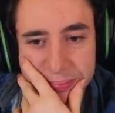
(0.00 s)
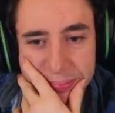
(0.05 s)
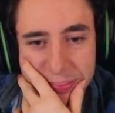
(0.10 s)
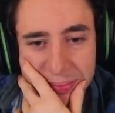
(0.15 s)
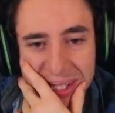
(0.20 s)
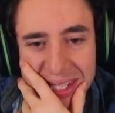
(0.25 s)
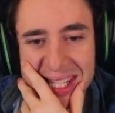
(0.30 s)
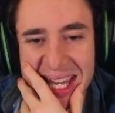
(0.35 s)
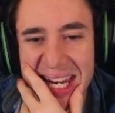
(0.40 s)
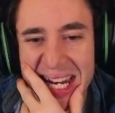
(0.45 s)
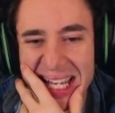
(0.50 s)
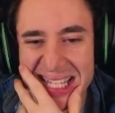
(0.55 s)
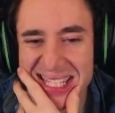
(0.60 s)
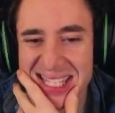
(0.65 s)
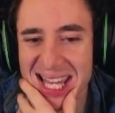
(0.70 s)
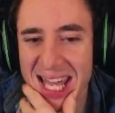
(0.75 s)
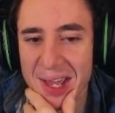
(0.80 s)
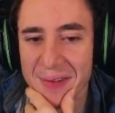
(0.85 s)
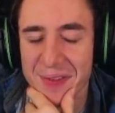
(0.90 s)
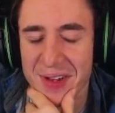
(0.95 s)
He's getting like
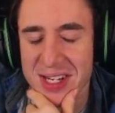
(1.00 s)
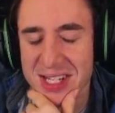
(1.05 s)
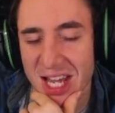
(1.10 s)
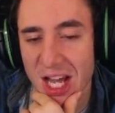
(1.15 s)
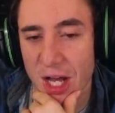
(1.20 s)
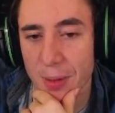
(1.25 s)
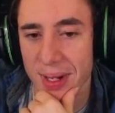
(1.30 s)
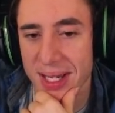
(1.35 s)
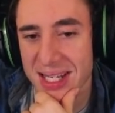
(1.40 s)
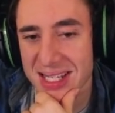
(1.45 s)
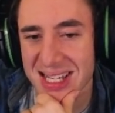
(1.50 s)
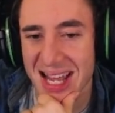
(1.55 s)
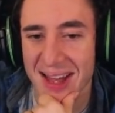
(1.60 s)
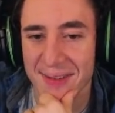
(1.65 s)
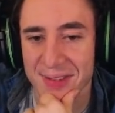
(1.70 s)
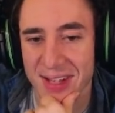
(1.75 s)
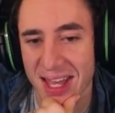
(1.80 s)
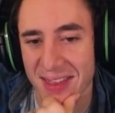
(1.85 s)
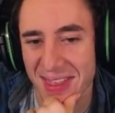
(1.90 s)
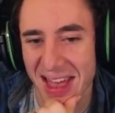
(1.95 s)
safe intel, but he doesn't have to
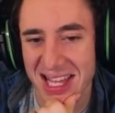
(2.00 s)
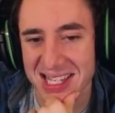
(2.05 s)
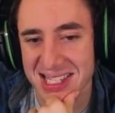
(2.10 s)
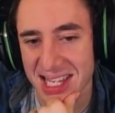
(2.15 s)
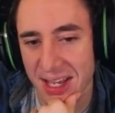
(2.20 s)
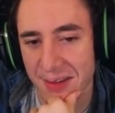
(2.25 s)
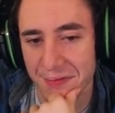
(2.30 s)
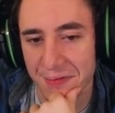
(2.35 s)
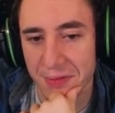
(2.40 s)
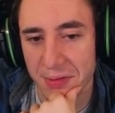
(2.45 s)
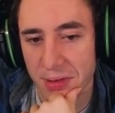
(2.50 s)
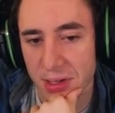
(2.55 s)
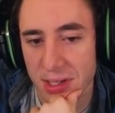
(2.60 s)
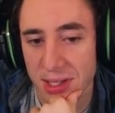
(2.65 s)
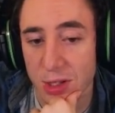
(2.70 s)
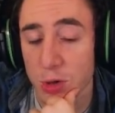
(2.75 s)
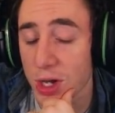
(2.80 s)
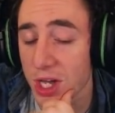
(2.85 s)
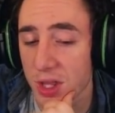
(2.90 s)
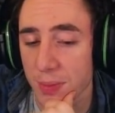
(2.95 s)
get that safe.
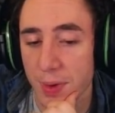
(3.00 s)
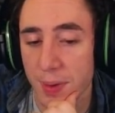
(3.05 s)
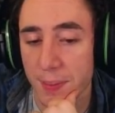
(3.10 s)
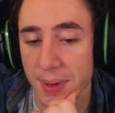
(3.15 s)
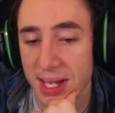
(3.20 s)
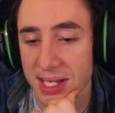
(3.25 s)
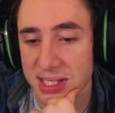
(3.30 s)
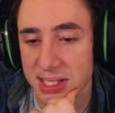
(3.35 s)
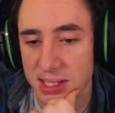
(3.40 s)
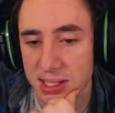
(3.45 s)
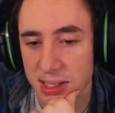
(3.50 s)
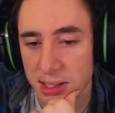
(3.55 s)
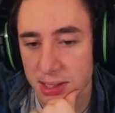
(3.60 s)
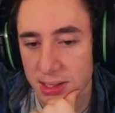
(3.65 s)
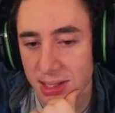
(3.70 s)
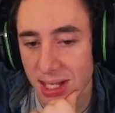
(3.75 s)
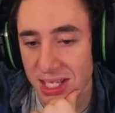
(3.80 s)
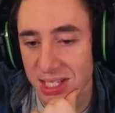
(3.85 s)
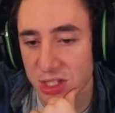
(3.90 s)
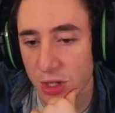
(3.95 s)
You hear them in mid.
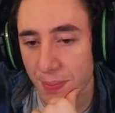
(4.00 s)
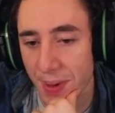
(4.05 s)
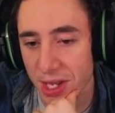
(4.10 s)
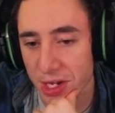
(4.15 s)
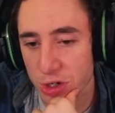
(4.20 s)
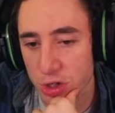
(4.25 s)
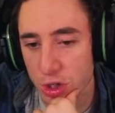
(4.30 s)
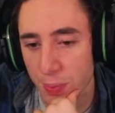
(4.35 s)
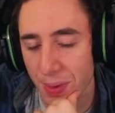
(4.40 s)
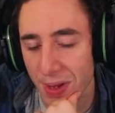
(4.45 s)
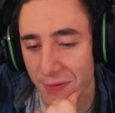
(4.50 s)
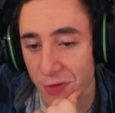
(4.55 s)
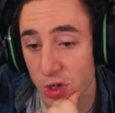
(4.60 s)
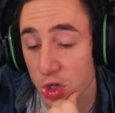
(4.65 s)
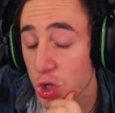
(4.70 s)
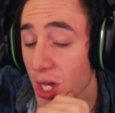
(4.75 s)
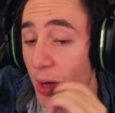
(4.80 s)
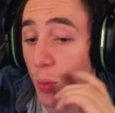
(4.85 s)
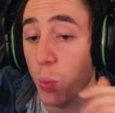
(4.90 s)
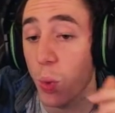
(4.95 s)
That's not bad. You can play for it. You
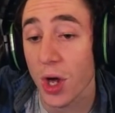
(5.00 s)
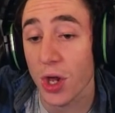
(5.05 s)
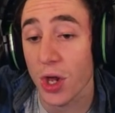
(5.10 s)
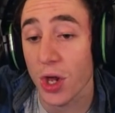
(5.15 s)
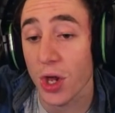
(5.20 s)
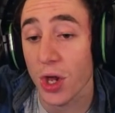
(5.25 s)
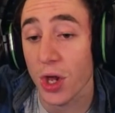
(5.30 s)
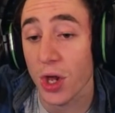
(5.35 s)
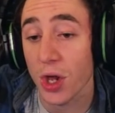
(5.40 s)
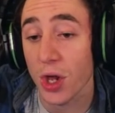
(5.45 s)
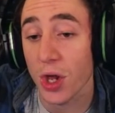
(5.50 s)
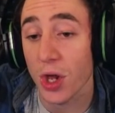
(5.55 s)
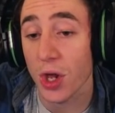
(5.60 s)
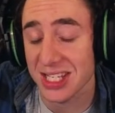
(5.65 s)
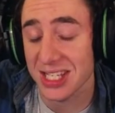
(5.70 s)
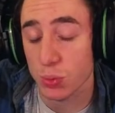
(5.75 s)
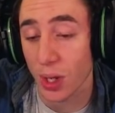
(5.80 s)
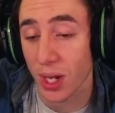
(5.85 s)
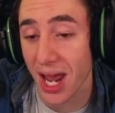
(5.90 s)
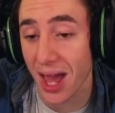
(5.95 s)
hear one on zip and at least
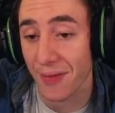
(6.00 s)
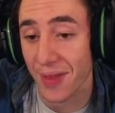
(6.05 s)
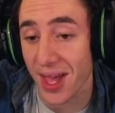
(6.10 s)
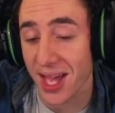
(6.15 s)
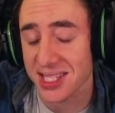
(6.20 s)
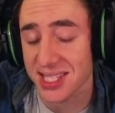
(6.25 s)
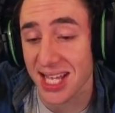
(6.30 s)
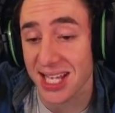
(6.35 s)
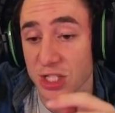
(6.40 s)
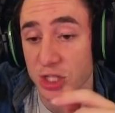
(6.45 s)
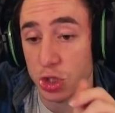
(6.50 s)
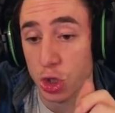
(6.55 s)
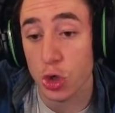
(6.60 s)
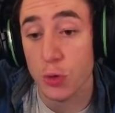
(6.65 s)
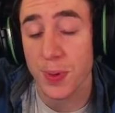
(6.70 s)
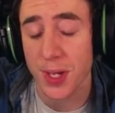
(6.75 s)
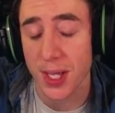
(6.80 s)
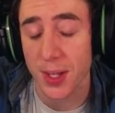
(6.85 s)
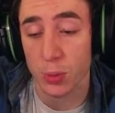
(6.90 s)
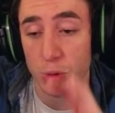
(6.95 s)
one out there. So that's two
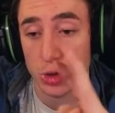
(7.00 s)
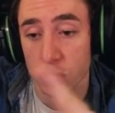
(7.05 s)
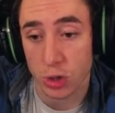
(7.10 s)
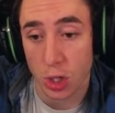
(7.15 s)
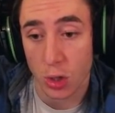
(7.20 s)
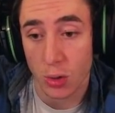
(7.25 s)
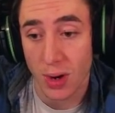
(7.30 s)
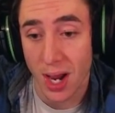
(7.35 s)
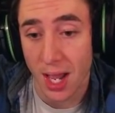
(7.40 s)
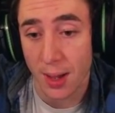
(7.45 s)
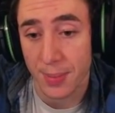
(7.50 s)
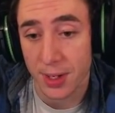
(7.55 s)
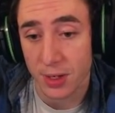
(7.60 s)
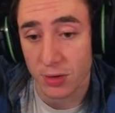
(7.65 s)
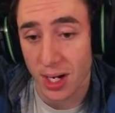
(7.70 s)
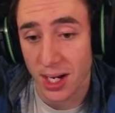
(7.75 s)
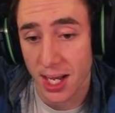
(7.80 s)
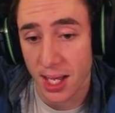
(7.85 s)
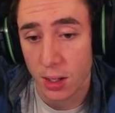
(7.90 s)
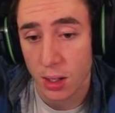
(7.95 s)
people you know are out in mid
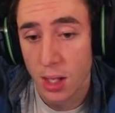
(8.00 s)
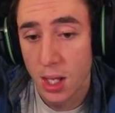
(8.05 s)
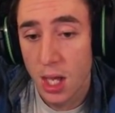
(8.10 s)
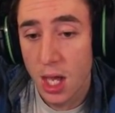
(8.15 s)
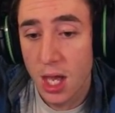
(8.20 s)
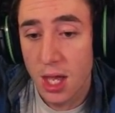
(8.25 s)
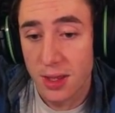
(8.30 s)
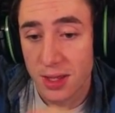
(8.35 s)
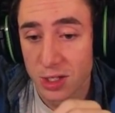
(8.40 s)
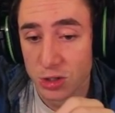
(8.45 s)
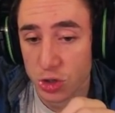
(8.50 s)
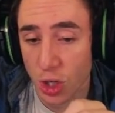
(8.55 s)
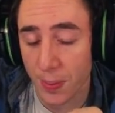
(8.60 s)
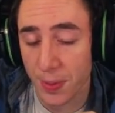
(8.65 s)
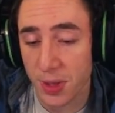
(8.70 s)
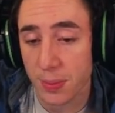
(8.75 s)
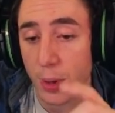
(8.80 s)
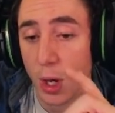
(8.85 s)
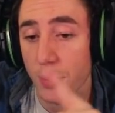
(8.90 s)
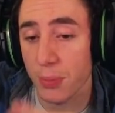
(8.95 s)
right now. They're dropping
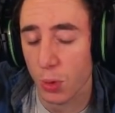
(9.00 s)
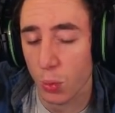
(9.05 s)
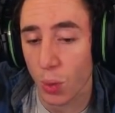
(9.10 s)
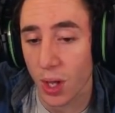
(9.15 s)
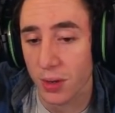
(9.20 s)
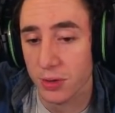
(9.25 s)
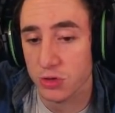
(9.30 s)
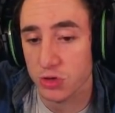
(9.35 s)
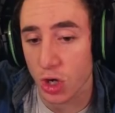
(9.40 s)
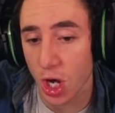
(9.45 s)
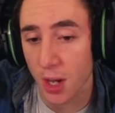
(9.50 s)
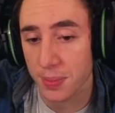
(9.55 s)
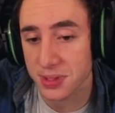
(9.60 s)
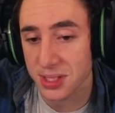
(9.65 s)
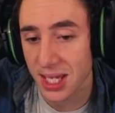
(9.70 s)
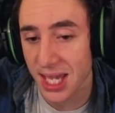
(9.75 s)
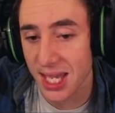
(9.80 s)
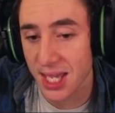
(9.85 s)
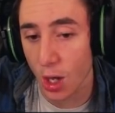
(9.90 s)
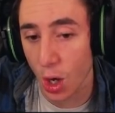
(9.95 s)
the bomb. The one dropped.
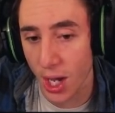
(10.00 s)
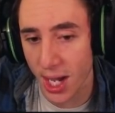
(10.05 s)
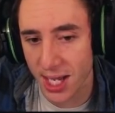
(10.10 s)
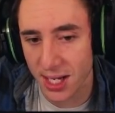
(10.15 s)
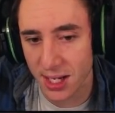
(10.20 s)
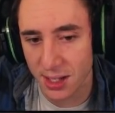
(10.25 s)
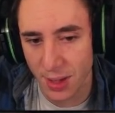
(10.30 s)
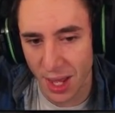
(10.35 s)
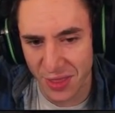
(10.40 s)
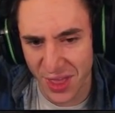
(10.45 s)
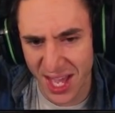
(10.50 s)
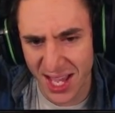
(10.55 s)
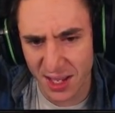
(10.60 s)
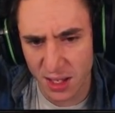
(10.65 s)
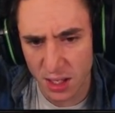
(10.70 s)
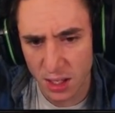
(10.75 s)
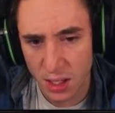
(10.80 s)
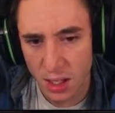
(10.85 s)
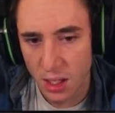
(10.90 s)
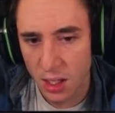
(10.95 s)
He got in, I think.
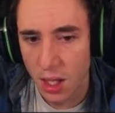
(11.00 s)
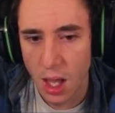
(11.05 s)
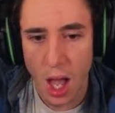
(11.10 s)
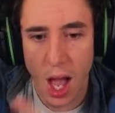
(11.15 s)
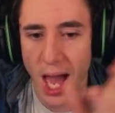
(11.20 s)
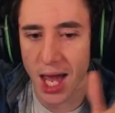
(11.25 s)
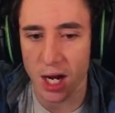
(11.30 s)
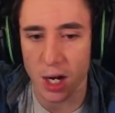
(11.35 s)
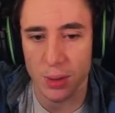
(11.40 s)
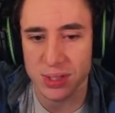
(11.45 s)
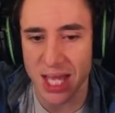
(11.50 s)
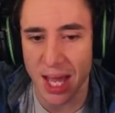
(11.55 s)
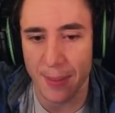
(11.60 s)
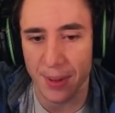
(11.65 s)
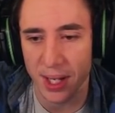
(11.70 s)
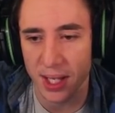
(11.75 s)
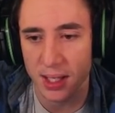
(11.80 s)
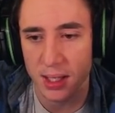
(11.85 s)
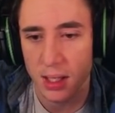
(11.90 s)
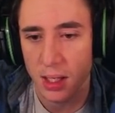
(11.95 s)
I don't know what's
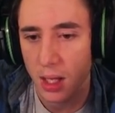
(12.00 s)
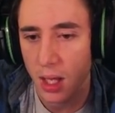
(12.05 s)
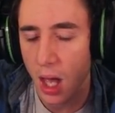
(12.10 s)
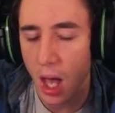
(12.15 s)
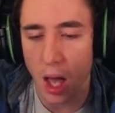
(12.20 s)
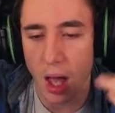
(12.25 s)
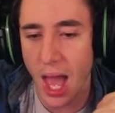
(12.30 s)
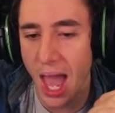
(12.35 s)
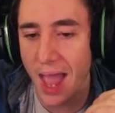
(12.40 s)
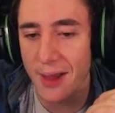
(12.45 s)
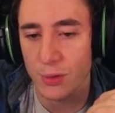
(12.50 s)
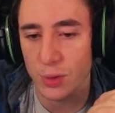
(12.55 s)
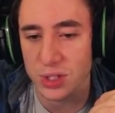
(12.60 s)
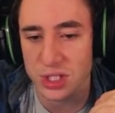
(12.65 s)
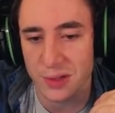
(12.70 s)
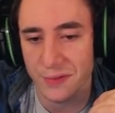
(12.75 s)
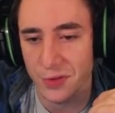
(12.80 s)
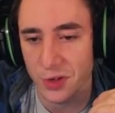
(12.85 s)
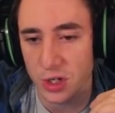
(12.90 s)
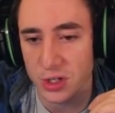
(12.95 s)
happening. Everyone's
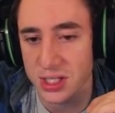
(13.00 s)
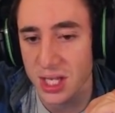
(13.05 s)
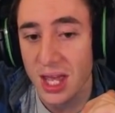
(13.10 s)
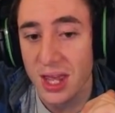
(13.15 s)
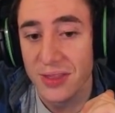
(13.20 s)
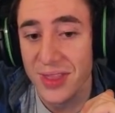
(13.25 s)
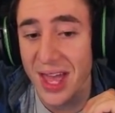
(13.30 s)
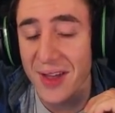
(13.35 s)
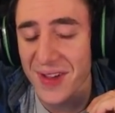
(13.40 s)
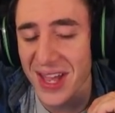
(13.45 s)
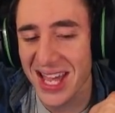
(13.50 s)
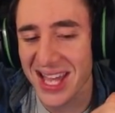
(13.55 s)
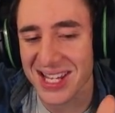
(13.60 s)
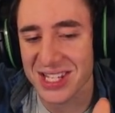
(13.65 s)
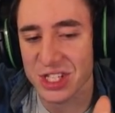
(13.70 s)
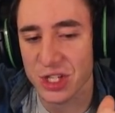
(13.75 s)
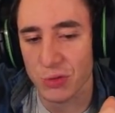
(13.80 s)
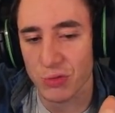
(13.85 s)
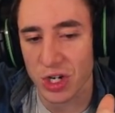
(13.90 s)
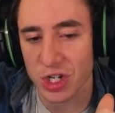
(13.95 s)
confused. They've
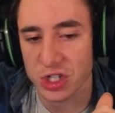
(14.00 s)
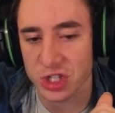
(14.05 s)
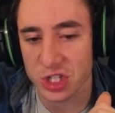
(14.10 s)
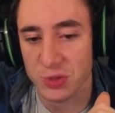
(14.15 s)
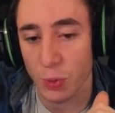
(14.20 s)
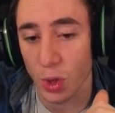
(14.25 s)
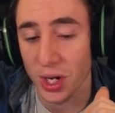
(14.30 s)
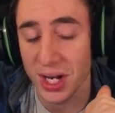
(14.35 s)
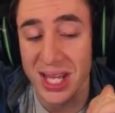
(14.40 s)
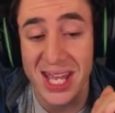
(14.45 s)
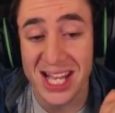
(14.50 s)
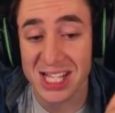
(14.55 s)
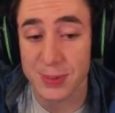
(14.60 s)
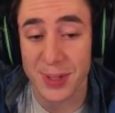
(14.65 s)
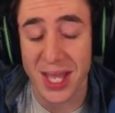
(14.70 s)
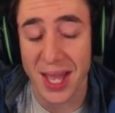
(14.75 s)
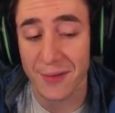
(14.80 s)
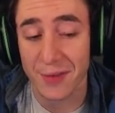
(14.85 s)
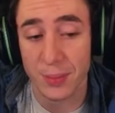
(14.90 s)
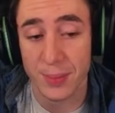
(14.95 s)
insta-rushed the spawn. He has to be
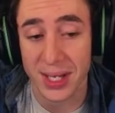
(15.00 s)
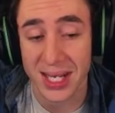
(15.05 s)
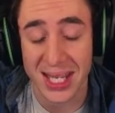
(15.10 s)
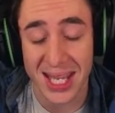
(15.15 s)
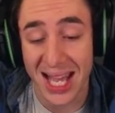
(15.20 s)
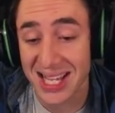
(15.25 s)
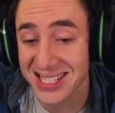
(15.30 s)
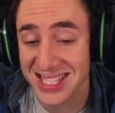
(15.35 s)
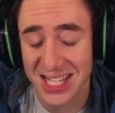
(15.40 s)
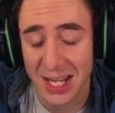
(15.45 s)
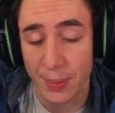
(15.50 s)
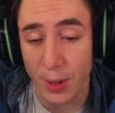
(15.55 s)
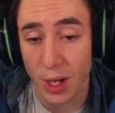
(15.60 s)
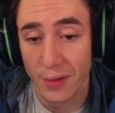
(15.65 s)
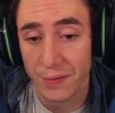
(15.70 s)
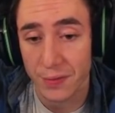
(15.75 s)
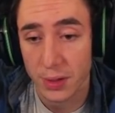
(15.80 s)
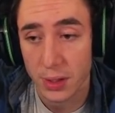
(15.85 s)
careful of mid. He has to dip off.